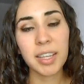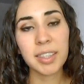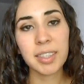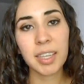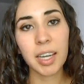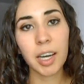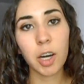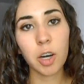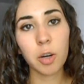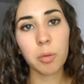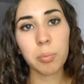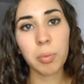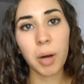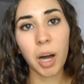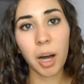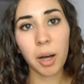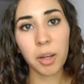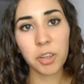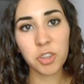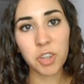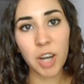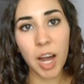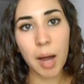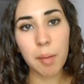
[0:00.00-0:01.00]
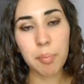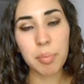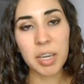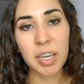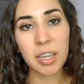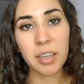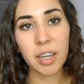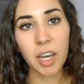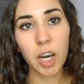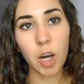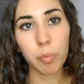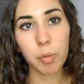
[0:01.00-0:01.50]
to help trap
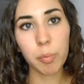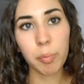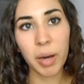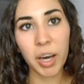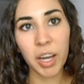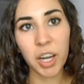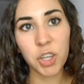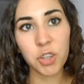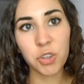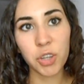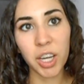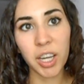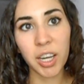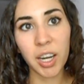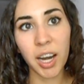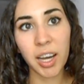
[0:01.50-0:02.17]
heat and help it penetrate.